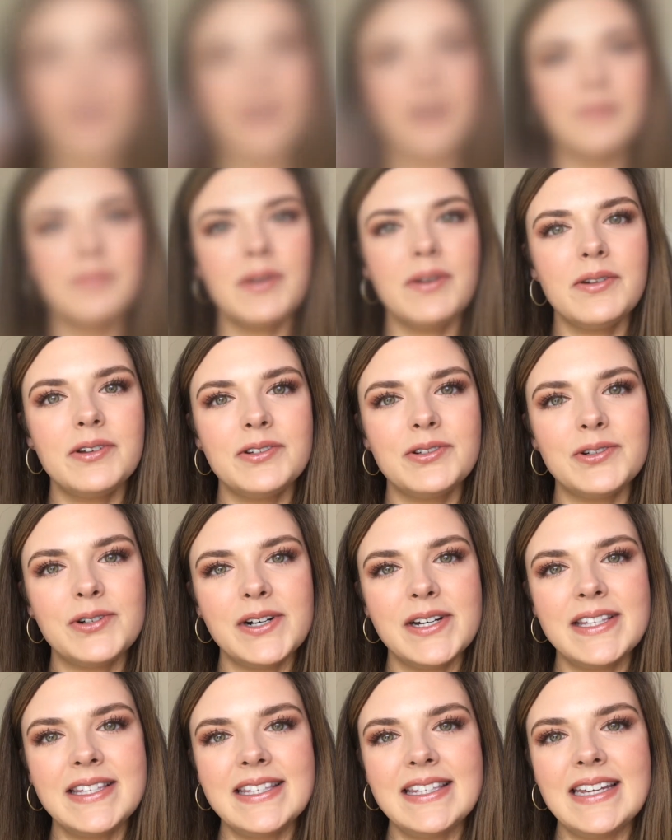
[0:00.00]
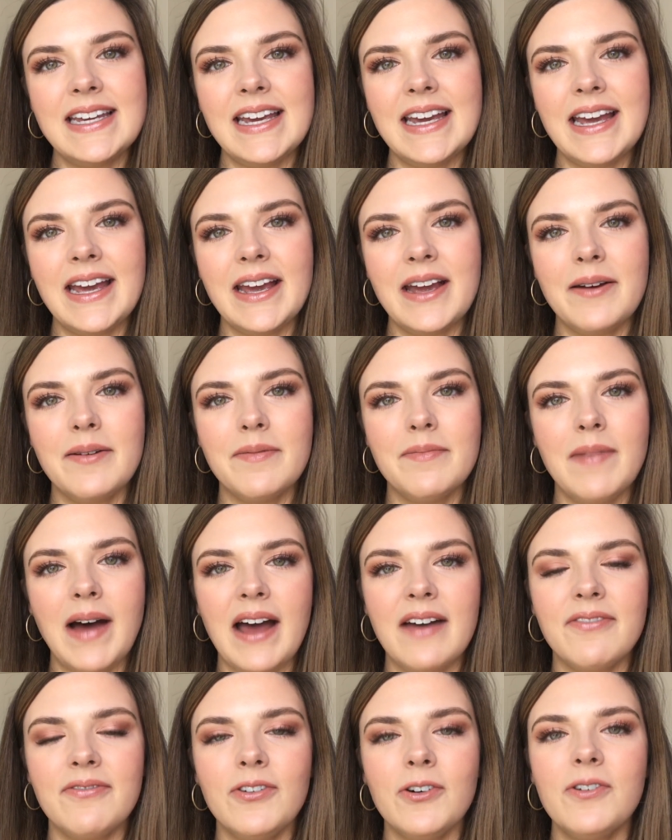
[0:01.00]
I hope you enjoyed seeing
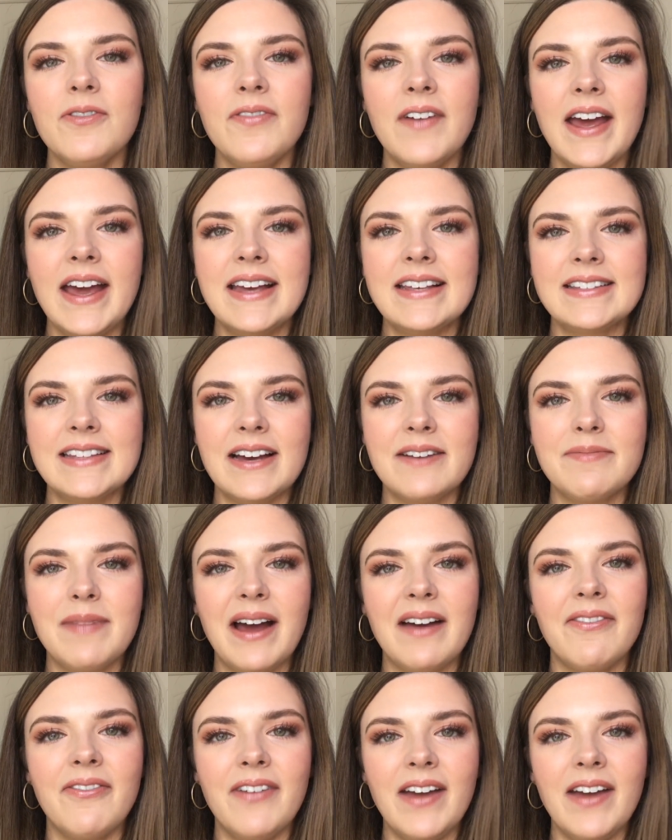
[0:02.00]
my full face of my